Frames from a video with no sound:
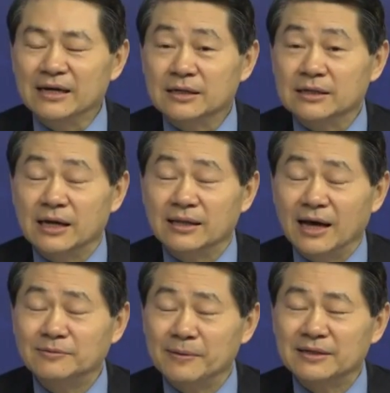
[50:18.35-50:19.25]
Yeah,
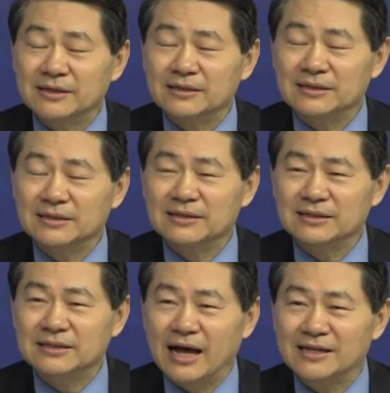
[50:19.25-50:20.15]
that's probably the
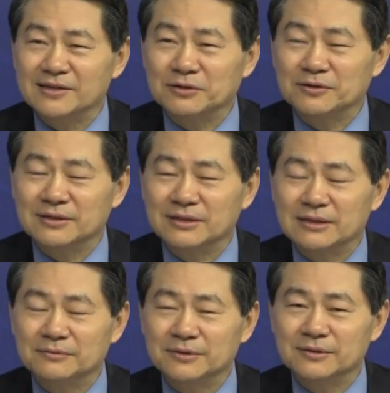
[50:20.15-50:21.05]
status we could
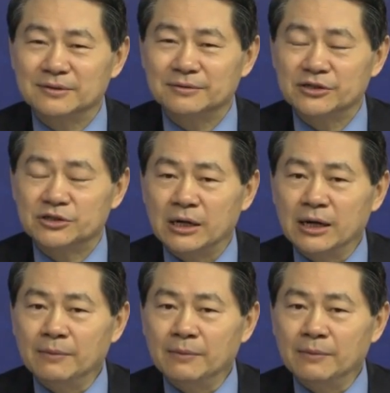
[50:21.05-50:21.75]
reach.